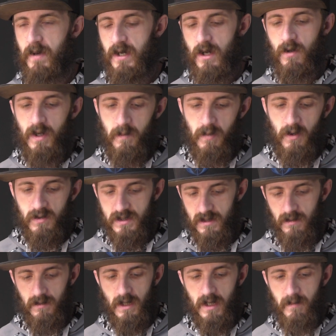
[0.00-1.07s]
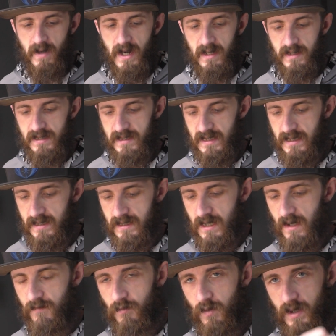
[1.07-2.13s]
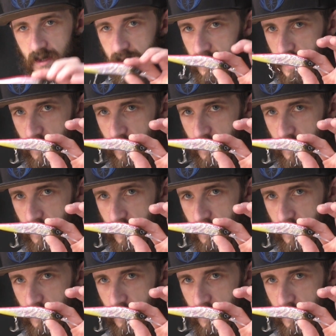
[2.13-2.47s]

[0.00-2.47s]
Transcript: I know he posts a lot of behind the scenes stuff with